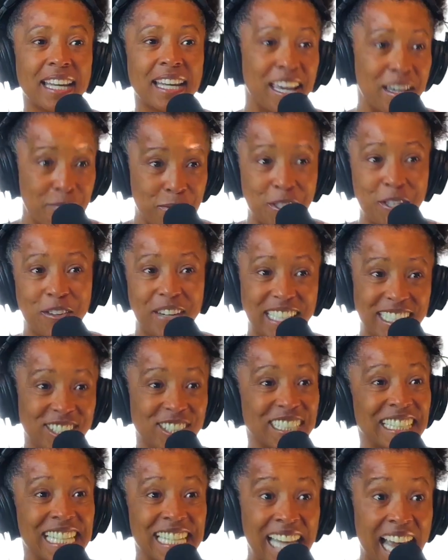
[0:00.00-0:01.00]

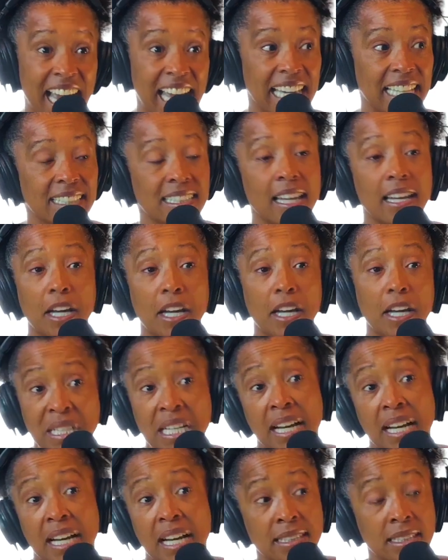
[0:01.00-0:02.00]
immigration and ICE,
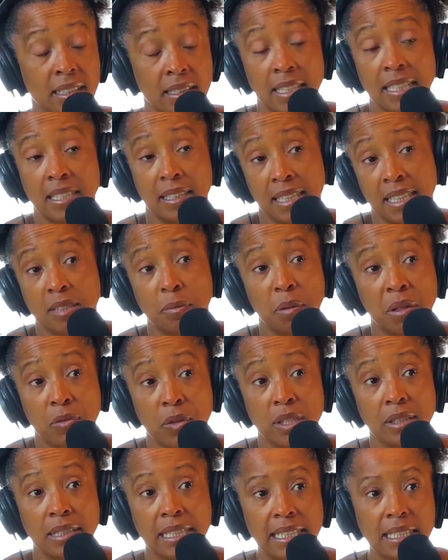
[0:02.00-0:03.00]
because let's be
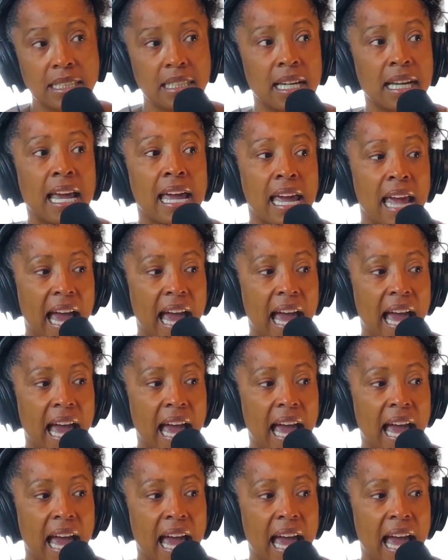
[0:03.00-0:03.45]
realistic.